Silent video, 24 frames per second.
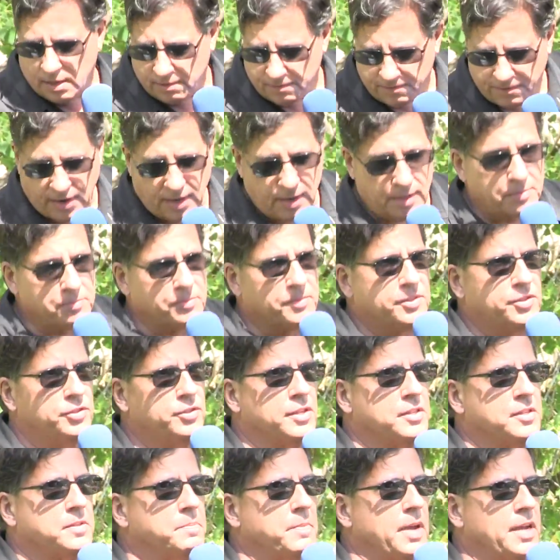Phelim
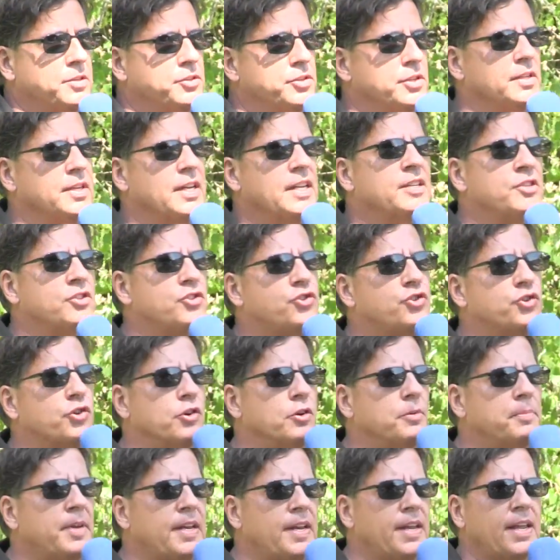just mentioned, in
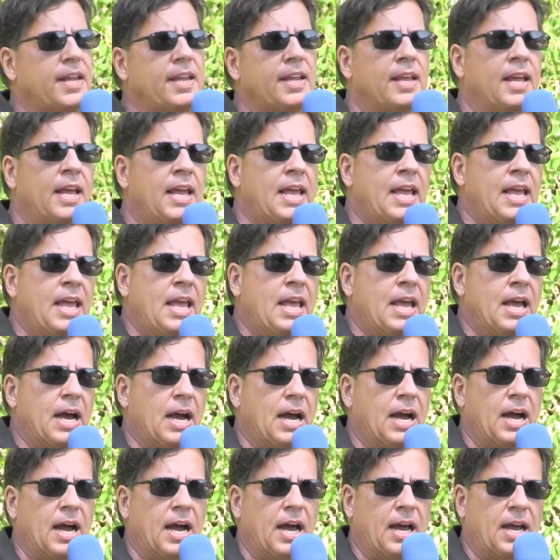Germany
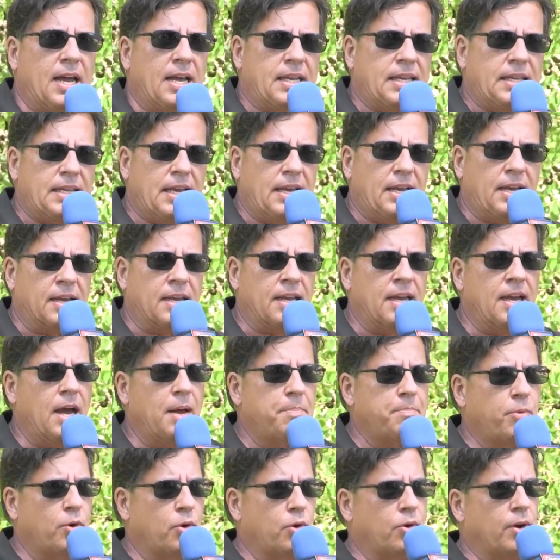a
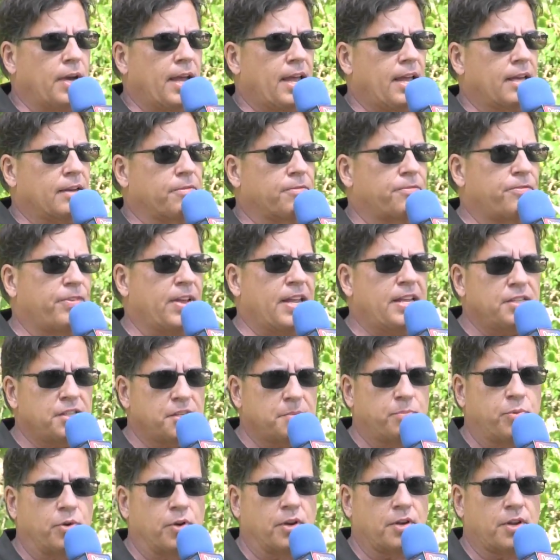couple had a
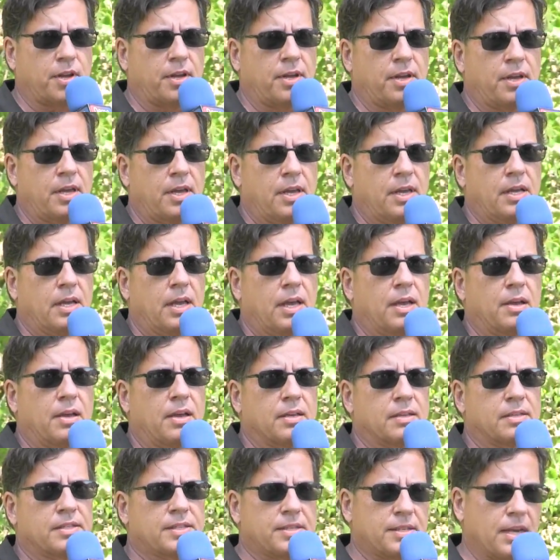Facebook
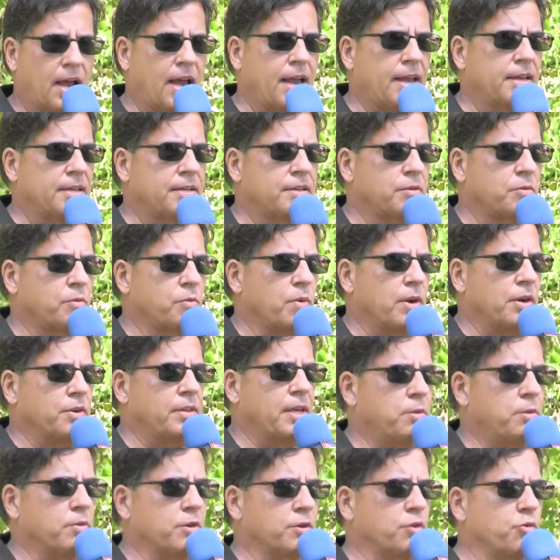site where
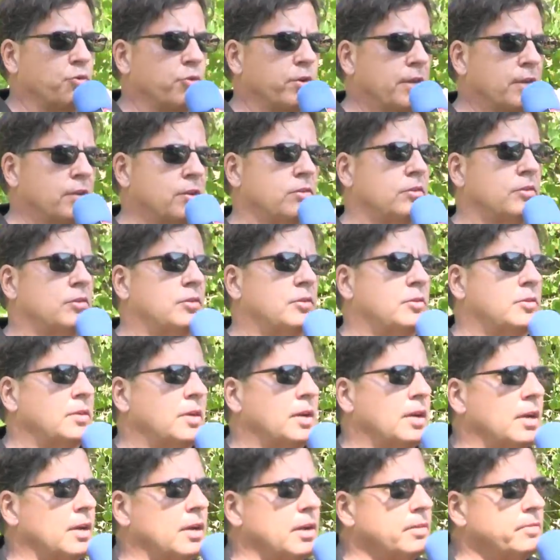were critical
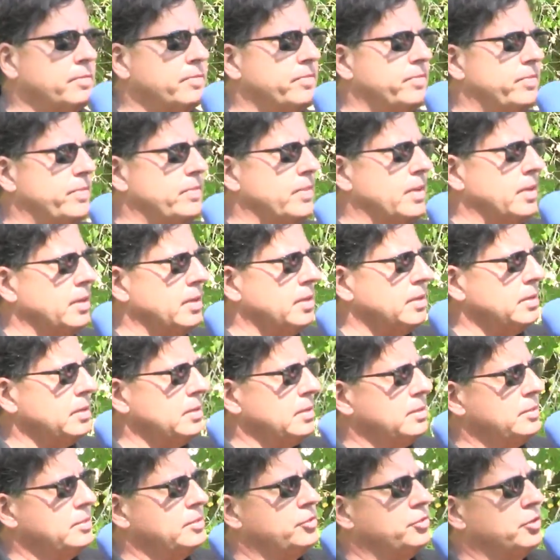of the
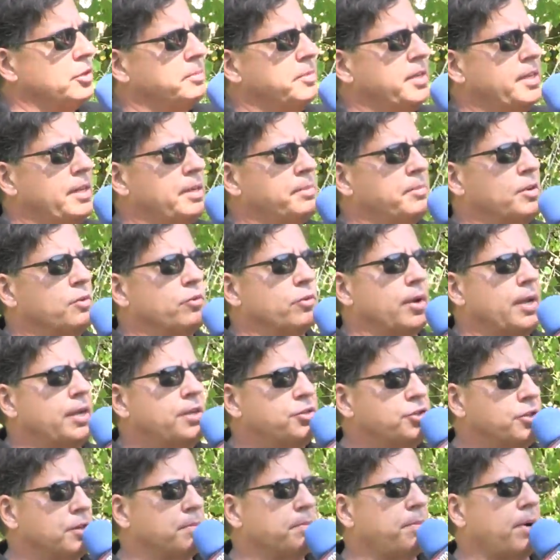German
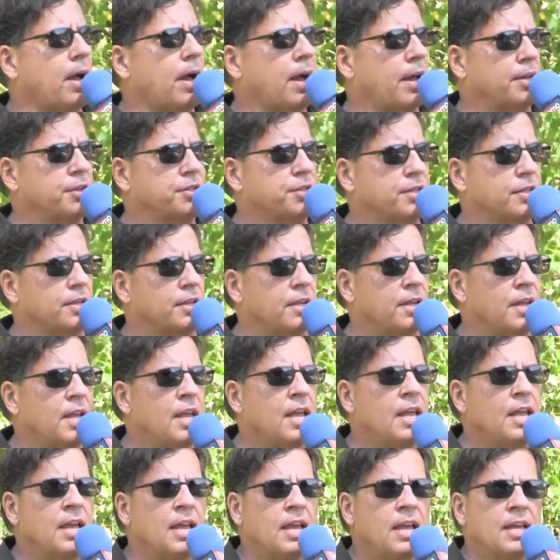immigration policy.
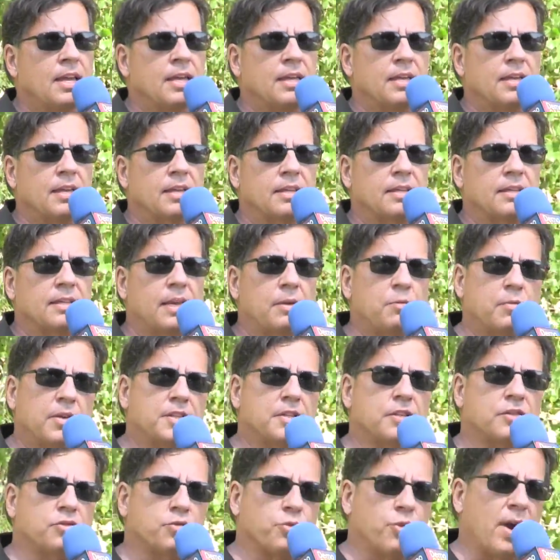They went
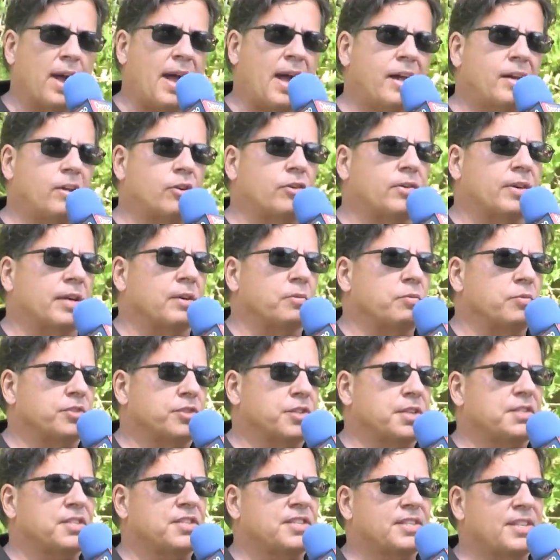to trial and were
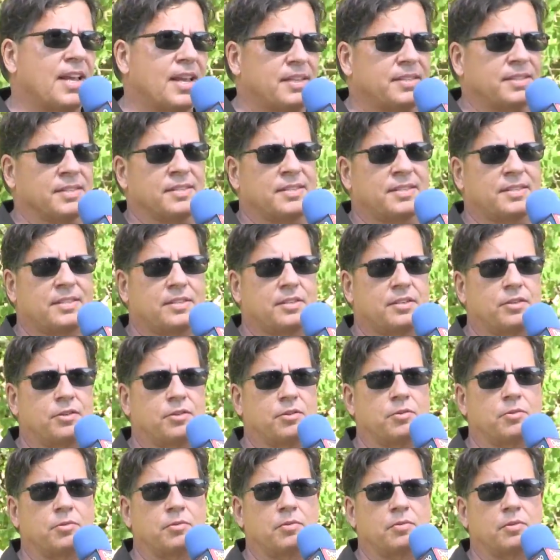just sentenced
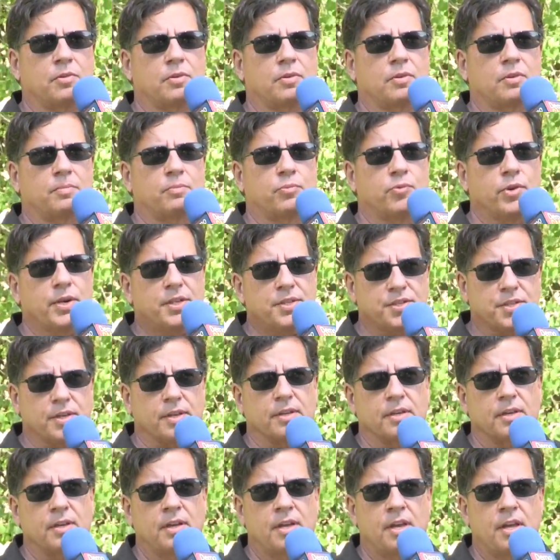to
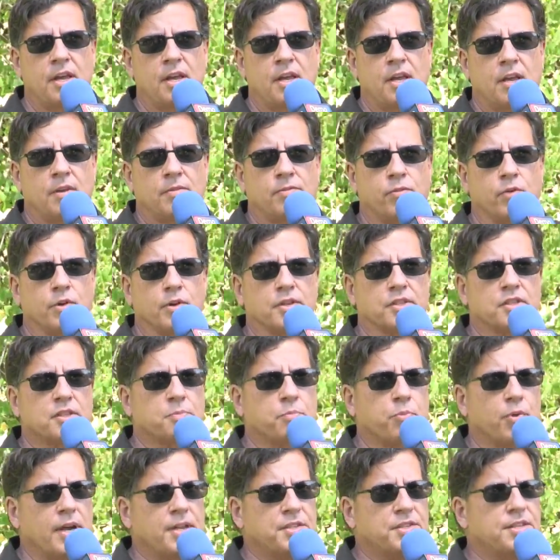prison for
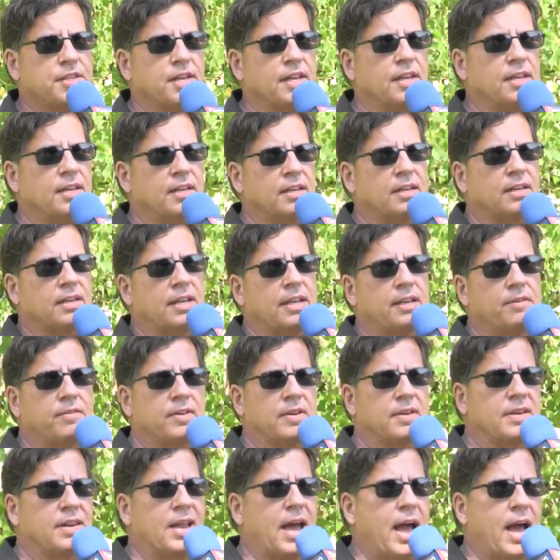expressing
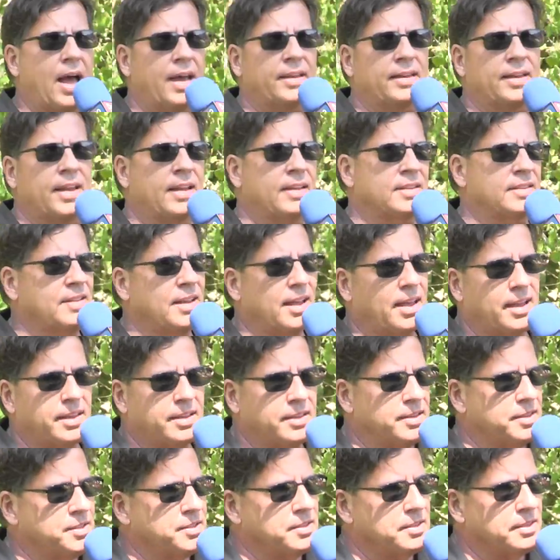even
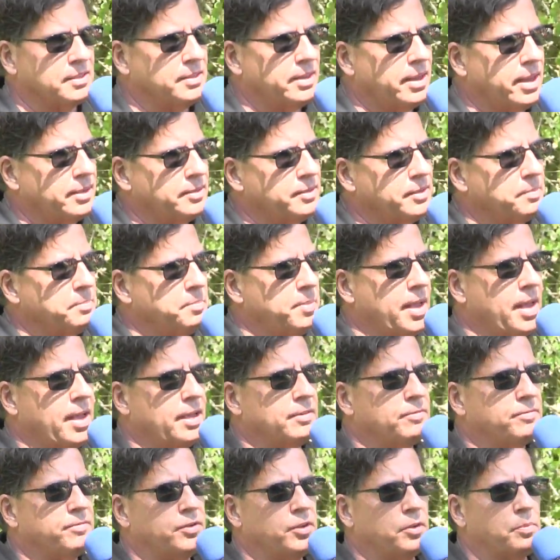non-antagonistic,
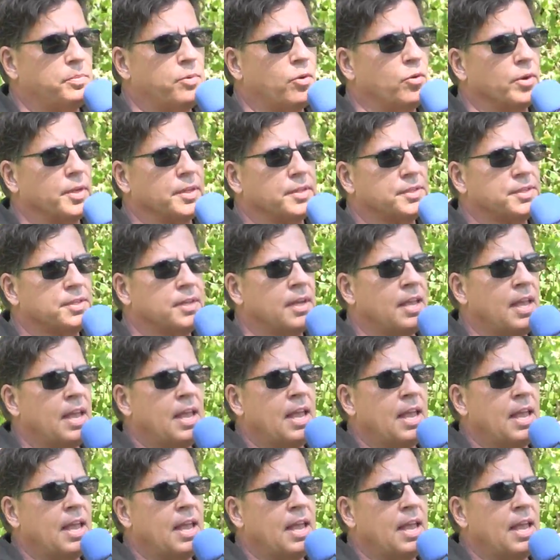non-combative viewpoints.